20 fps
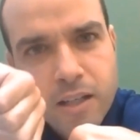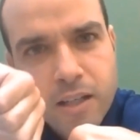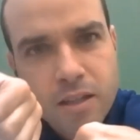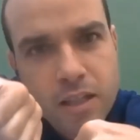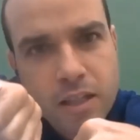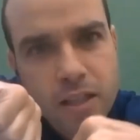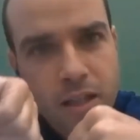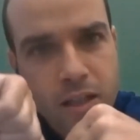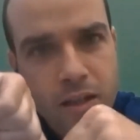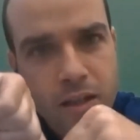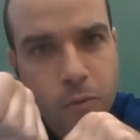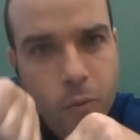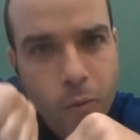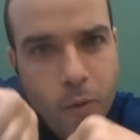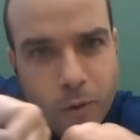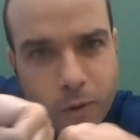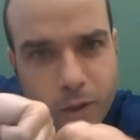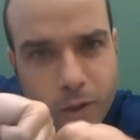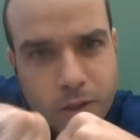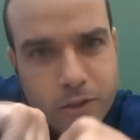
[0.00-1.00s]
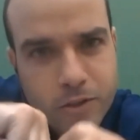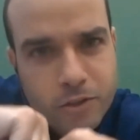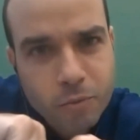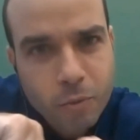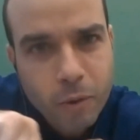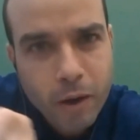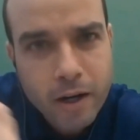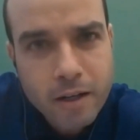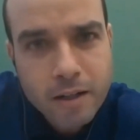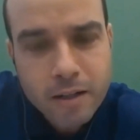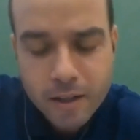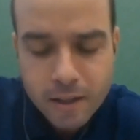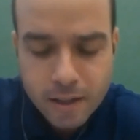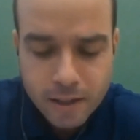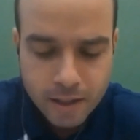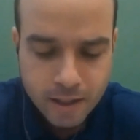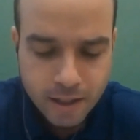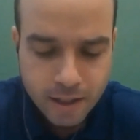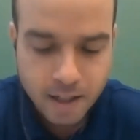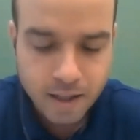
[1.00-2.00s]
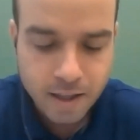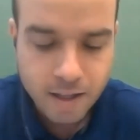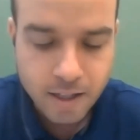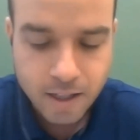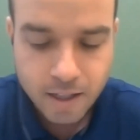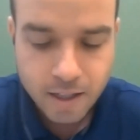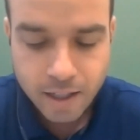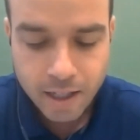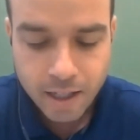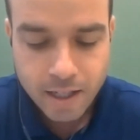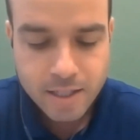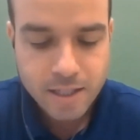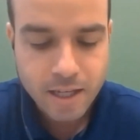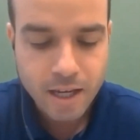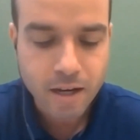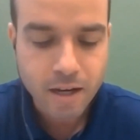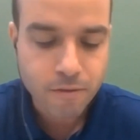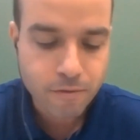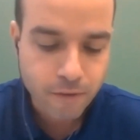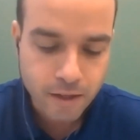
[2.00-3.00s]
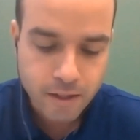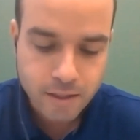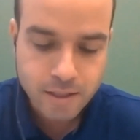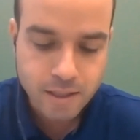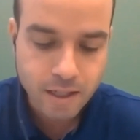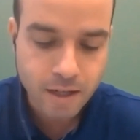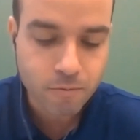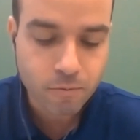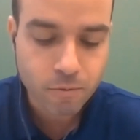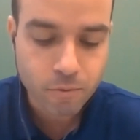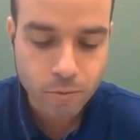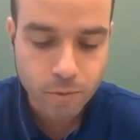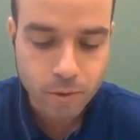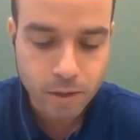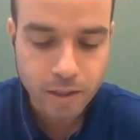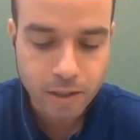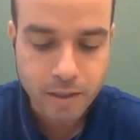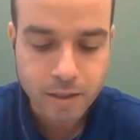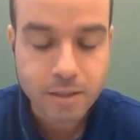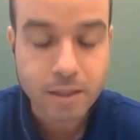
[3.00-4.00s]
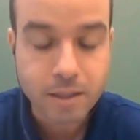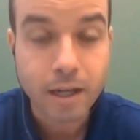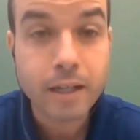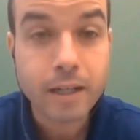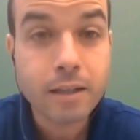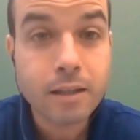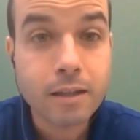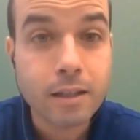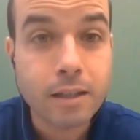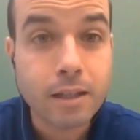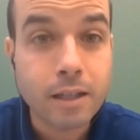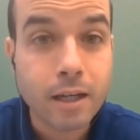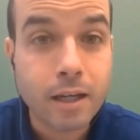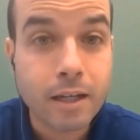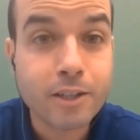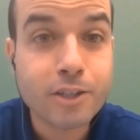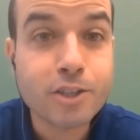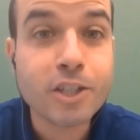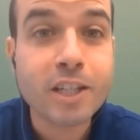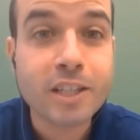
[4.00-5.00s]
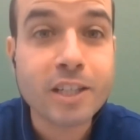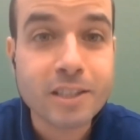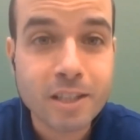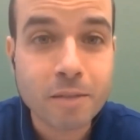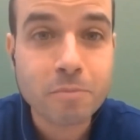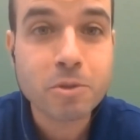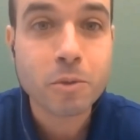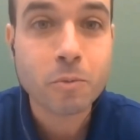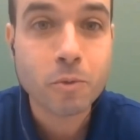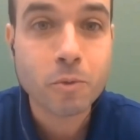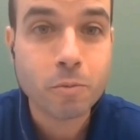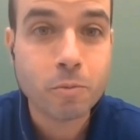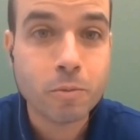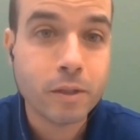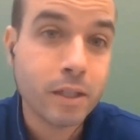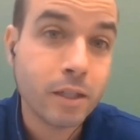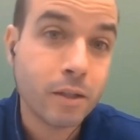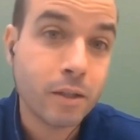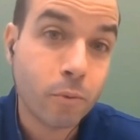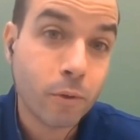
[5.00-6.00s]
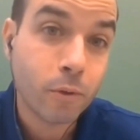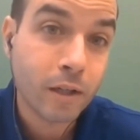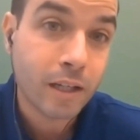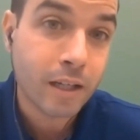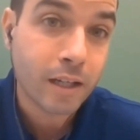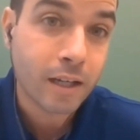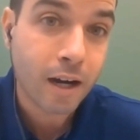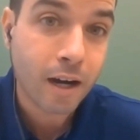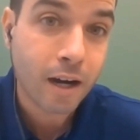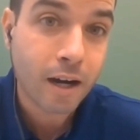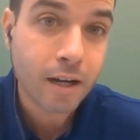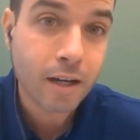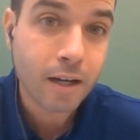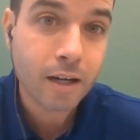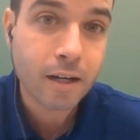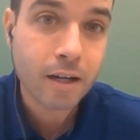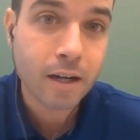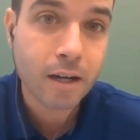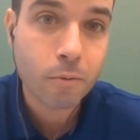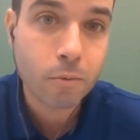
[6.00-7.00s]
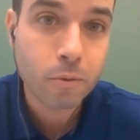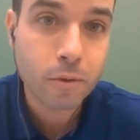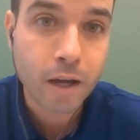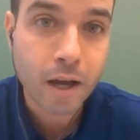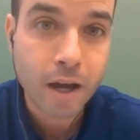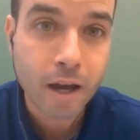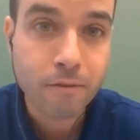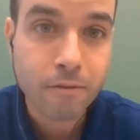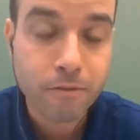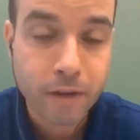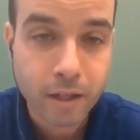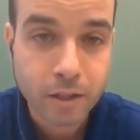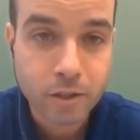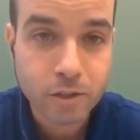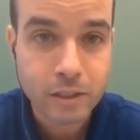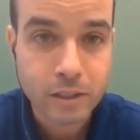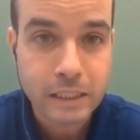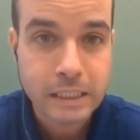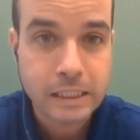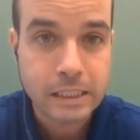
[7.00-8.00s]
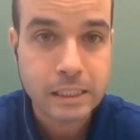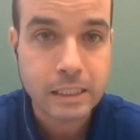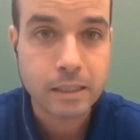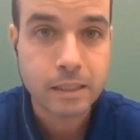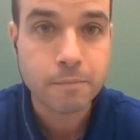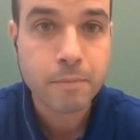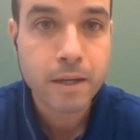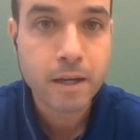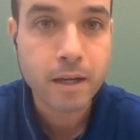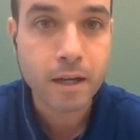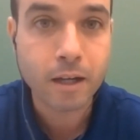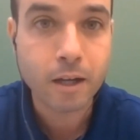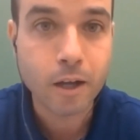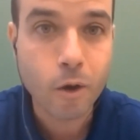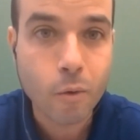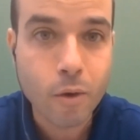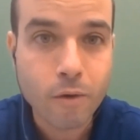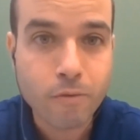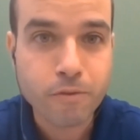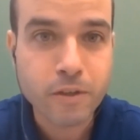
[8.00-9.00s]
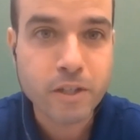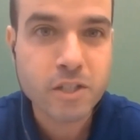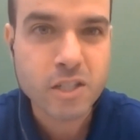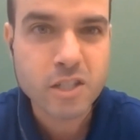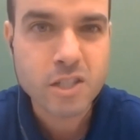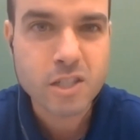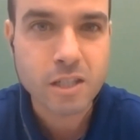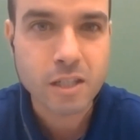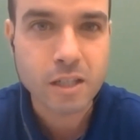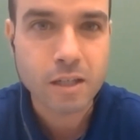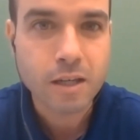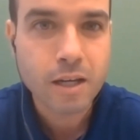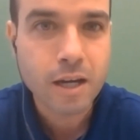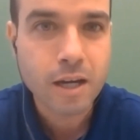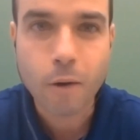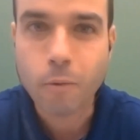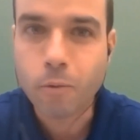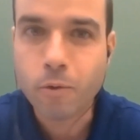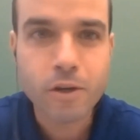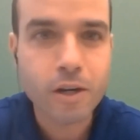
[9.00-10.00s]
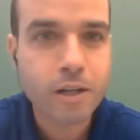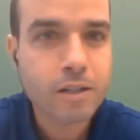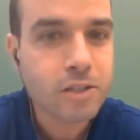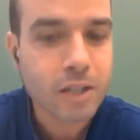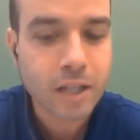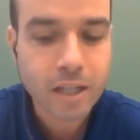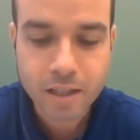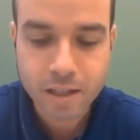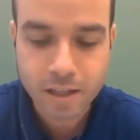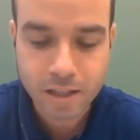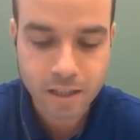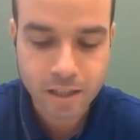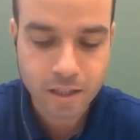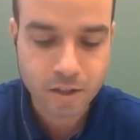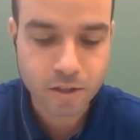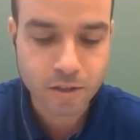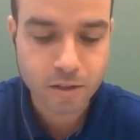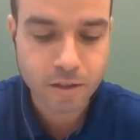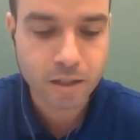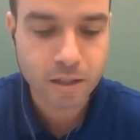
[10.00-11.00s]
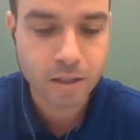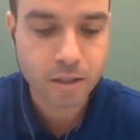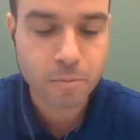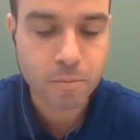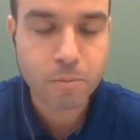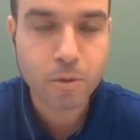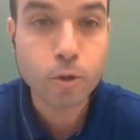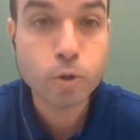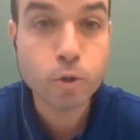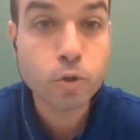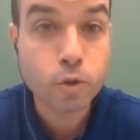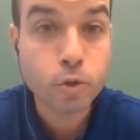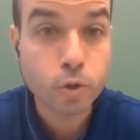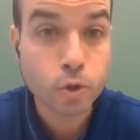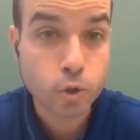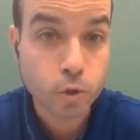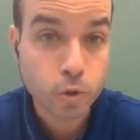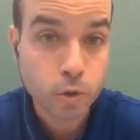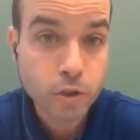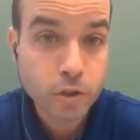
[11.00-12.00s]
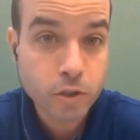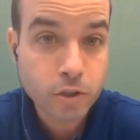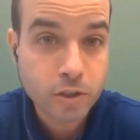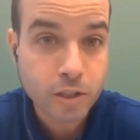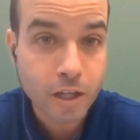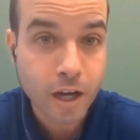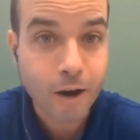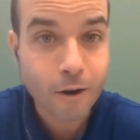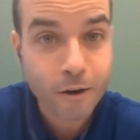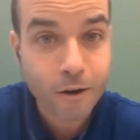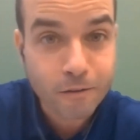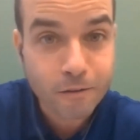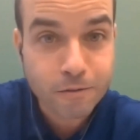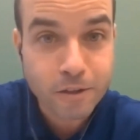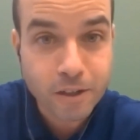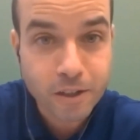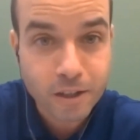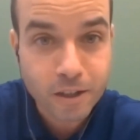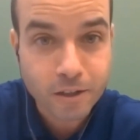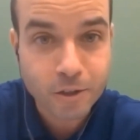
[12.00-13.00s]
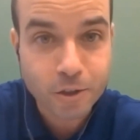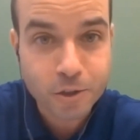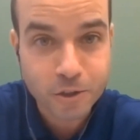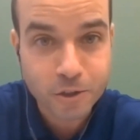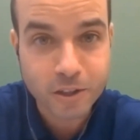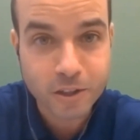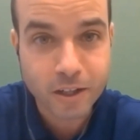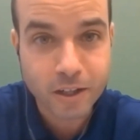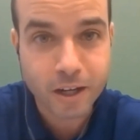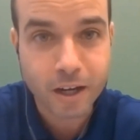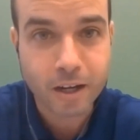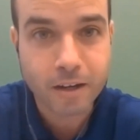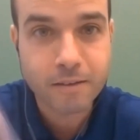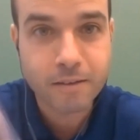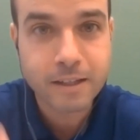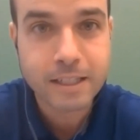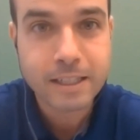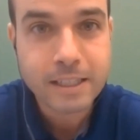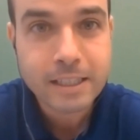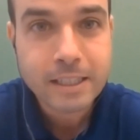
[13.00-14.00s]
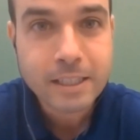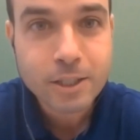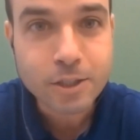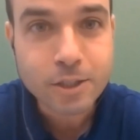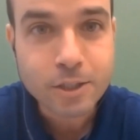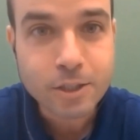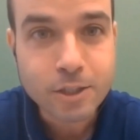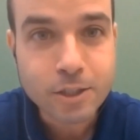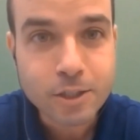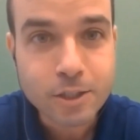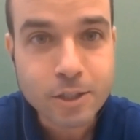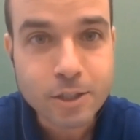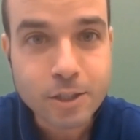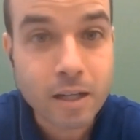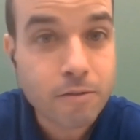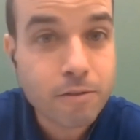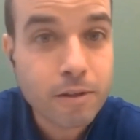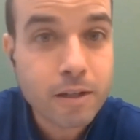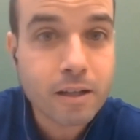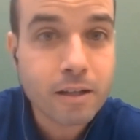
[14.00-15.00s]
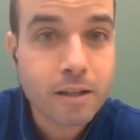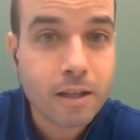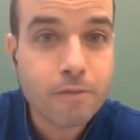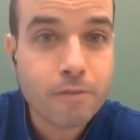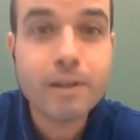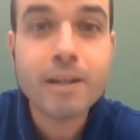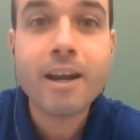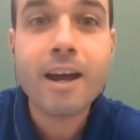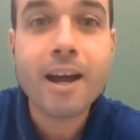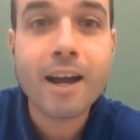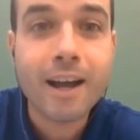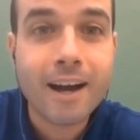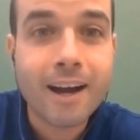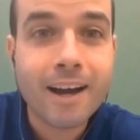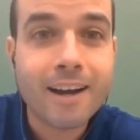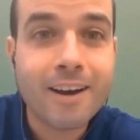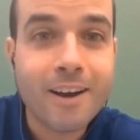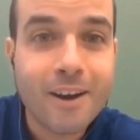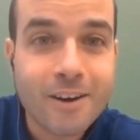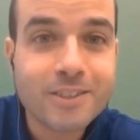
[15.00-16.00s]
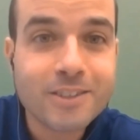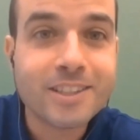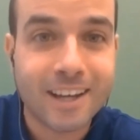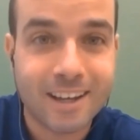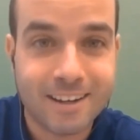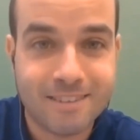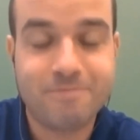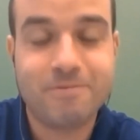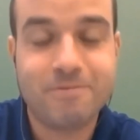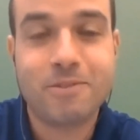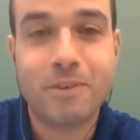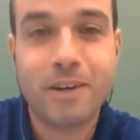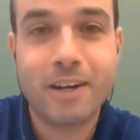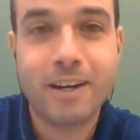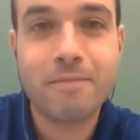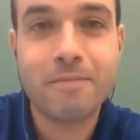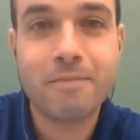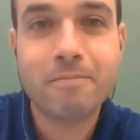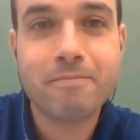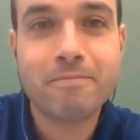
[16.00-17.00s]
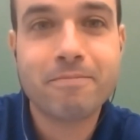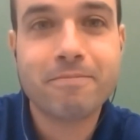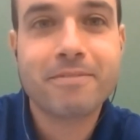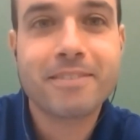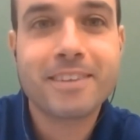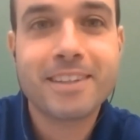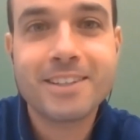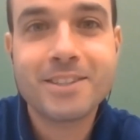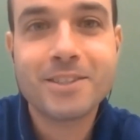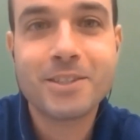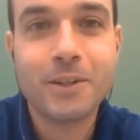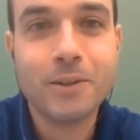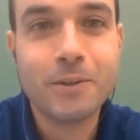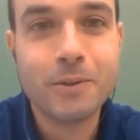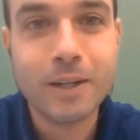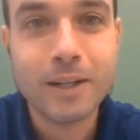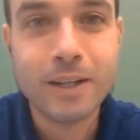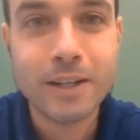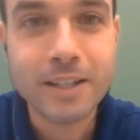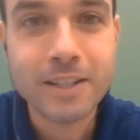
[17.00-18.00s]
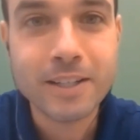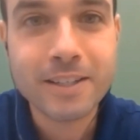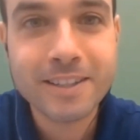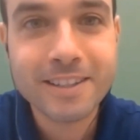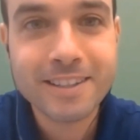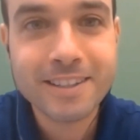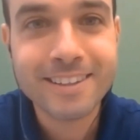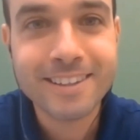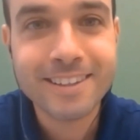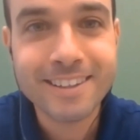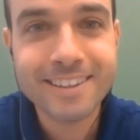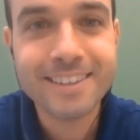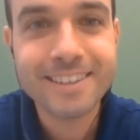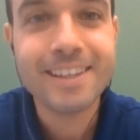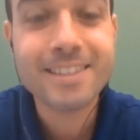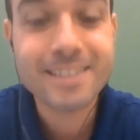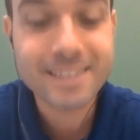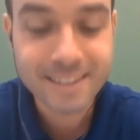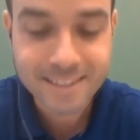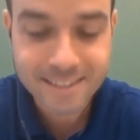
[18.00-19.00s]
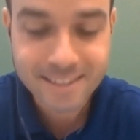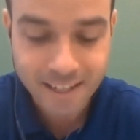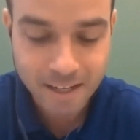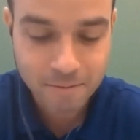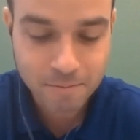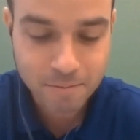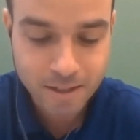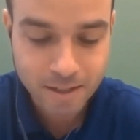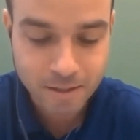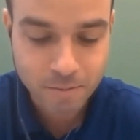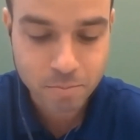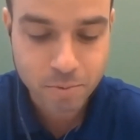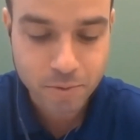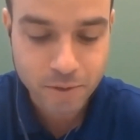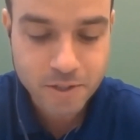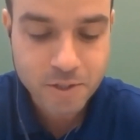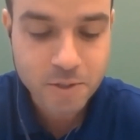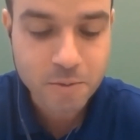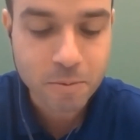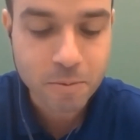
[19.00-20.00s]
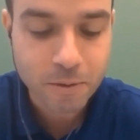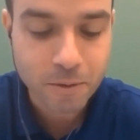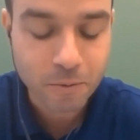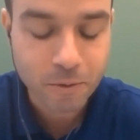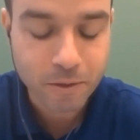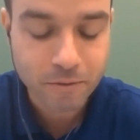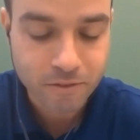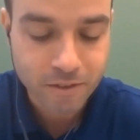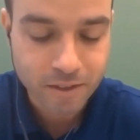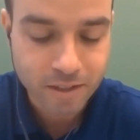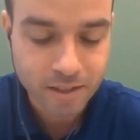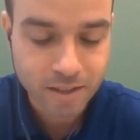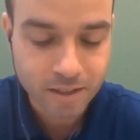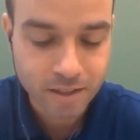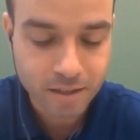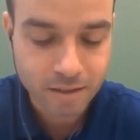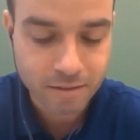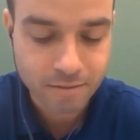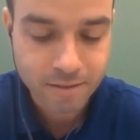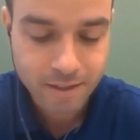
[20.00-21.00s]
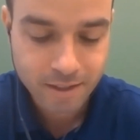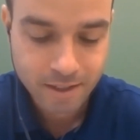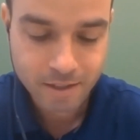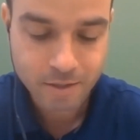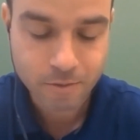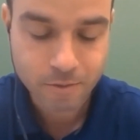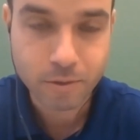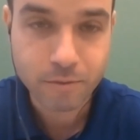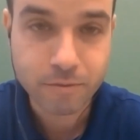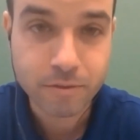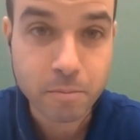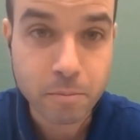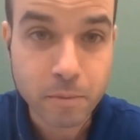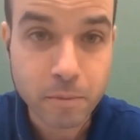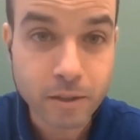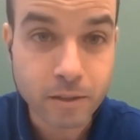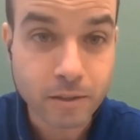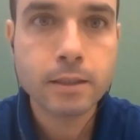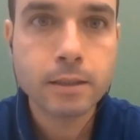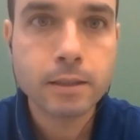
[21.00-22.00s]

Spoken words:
the rollers, right? And the guy said, if I set really tight, the energy consumption would be really high, and I would have actually a low efficiency. I would not take the most juice out of the sugar cane. Yeah. So I mean, even that guy knows that, right? Yeah. So yeah. It's the same principle with the mills.